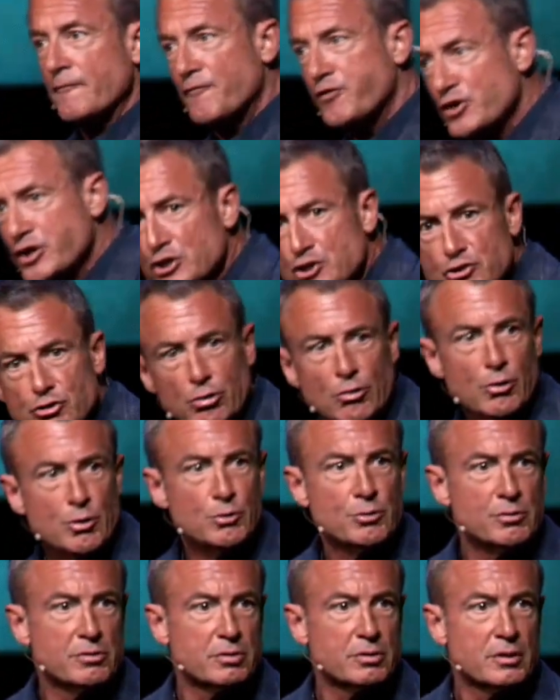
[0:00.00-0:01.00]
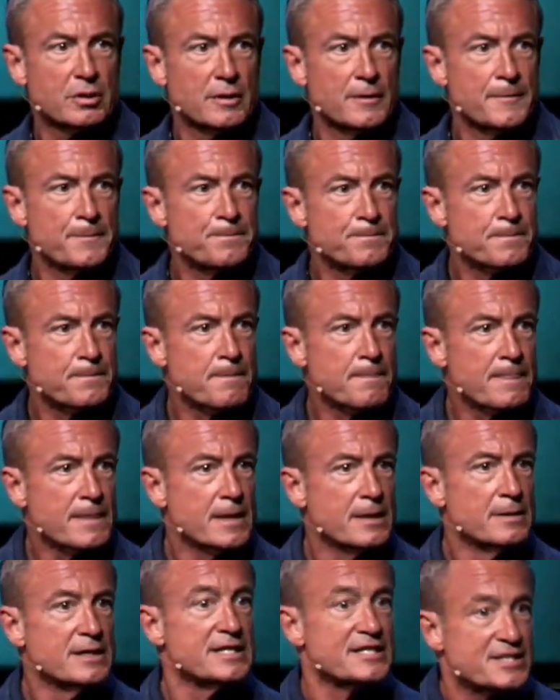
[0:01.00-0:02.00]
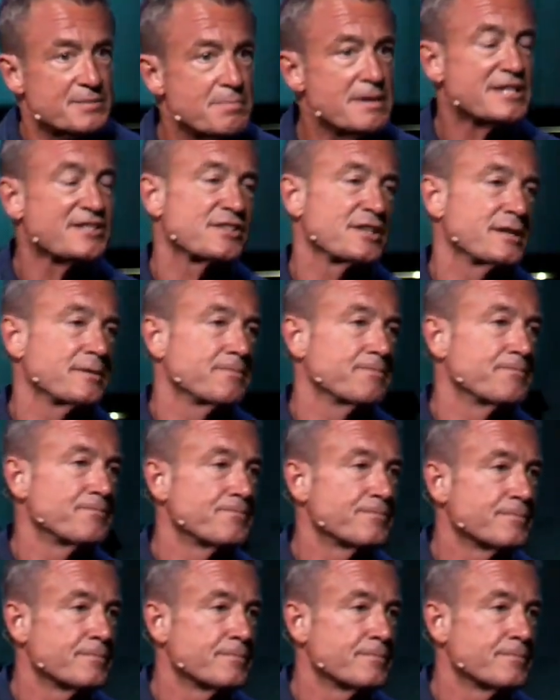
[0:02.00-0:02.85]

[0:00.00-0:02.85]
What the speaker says: for the truth, and it's missing.